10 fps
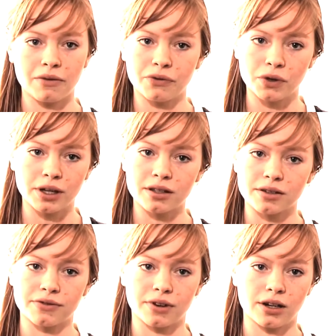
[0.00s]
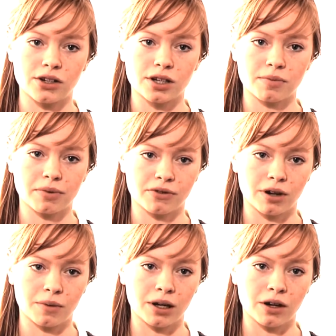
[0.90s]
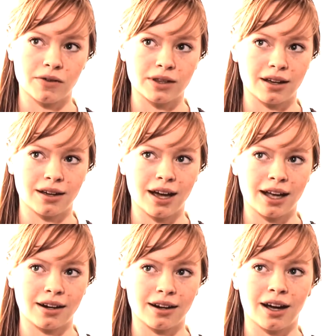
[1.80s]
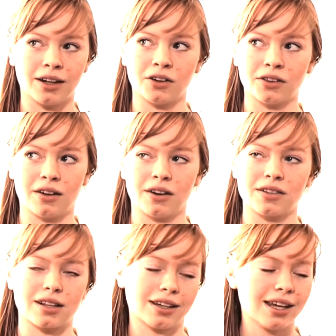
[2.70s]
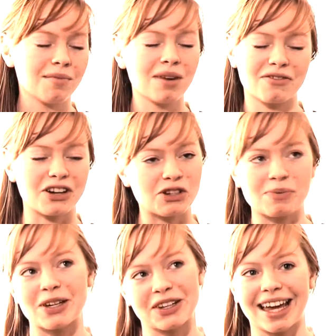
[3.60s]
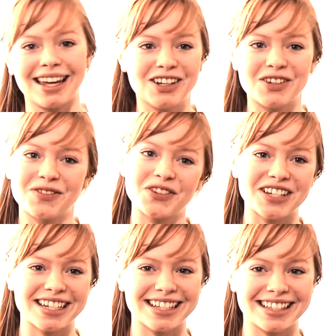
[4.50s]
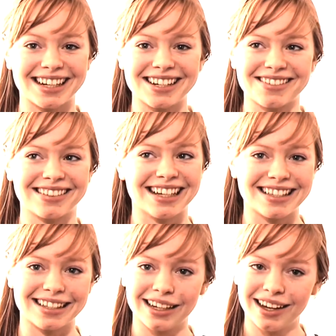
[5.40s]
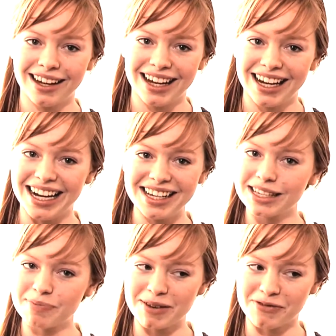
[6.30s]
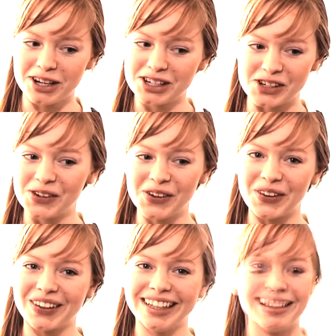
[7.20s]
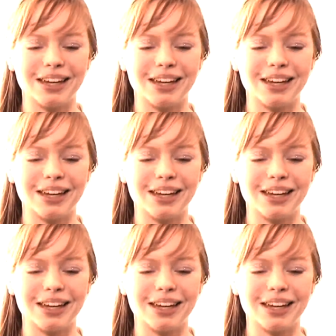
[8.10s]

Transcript: I had four years of French before I went over there, and I got there and I was like, yeah, my French will be okay, you know, four years. And I just realised that I didn't speak French at all.